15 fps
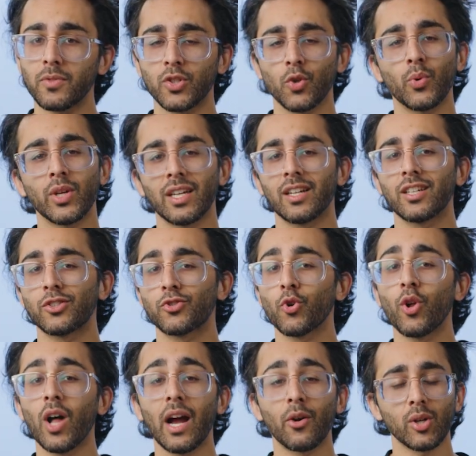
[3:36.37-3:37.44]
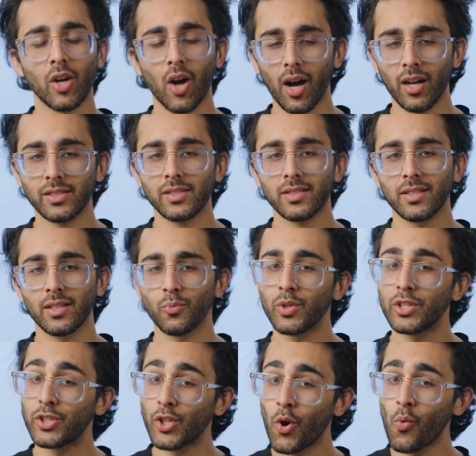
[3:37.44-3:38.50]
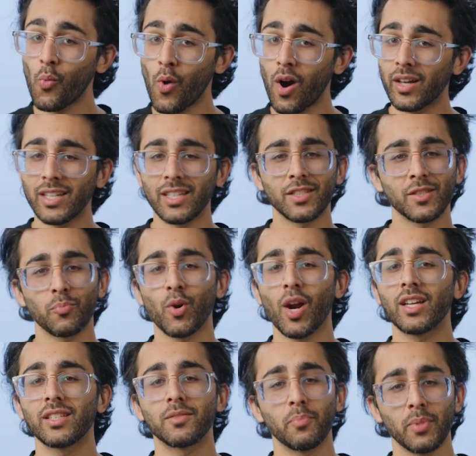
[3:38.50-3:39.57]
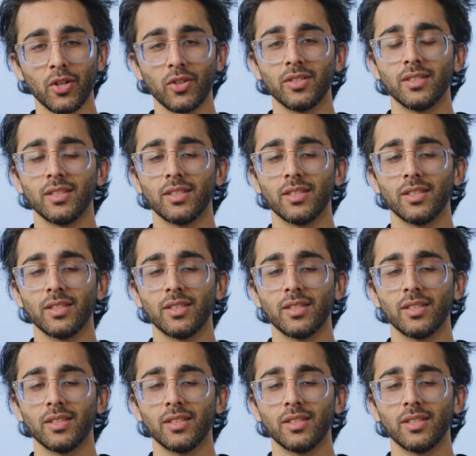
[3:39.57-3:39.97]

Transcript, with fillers: so we can control our costs. We don't want a surprise build.